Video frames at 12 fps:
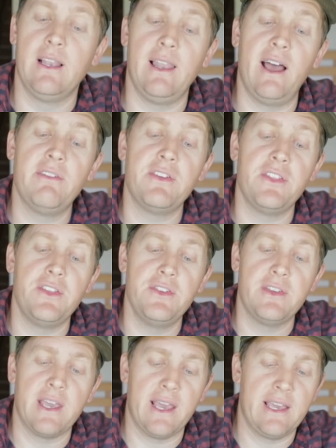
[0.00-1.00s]
"Life in the
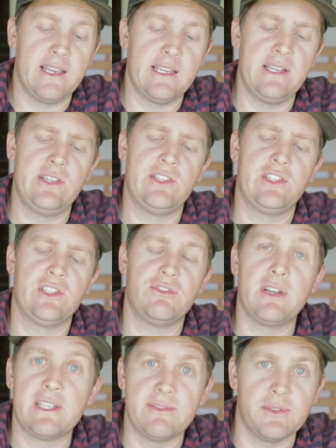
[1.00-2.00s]
UK is
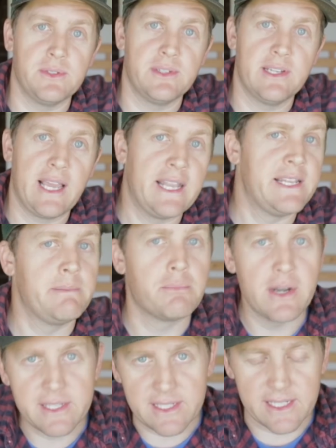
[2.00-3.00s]
stressful and
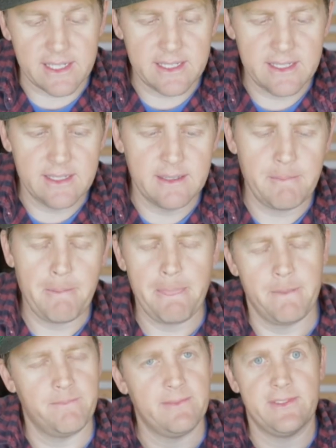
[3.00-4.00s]
depressing."
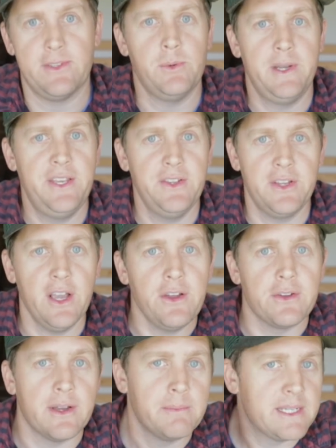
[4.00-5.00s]
So where do you
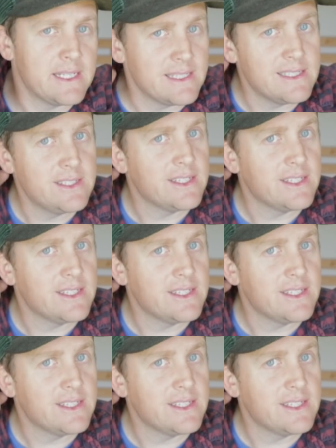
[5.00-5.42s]
go? I mean,